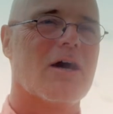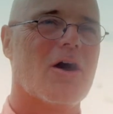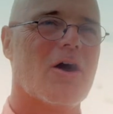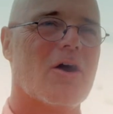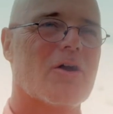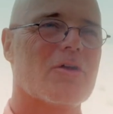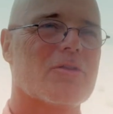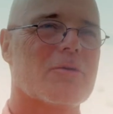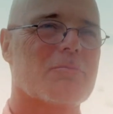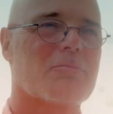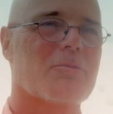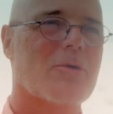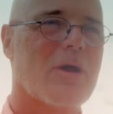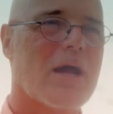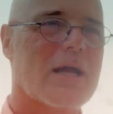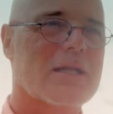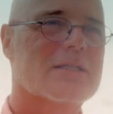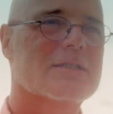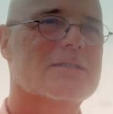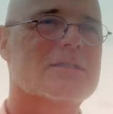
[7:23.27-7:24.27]
are the
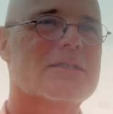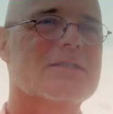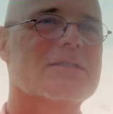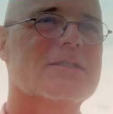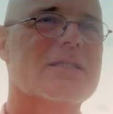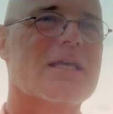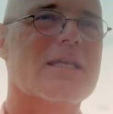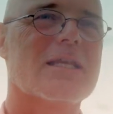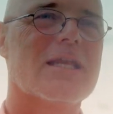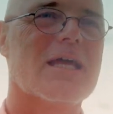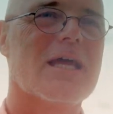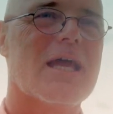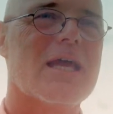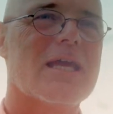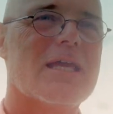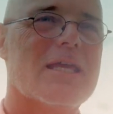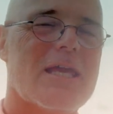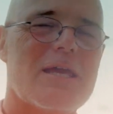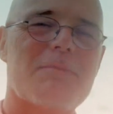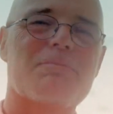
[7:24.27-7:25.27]
practices that
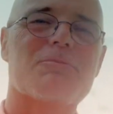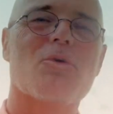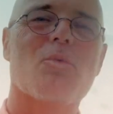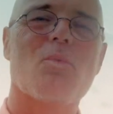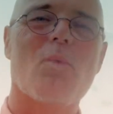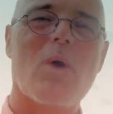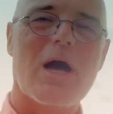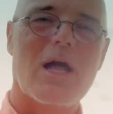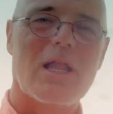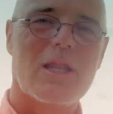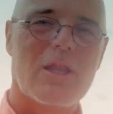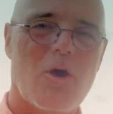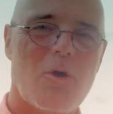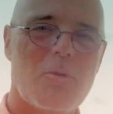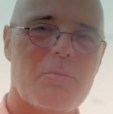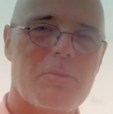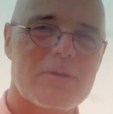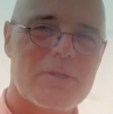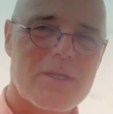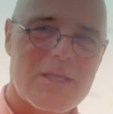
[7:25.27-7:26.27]
keep the well open,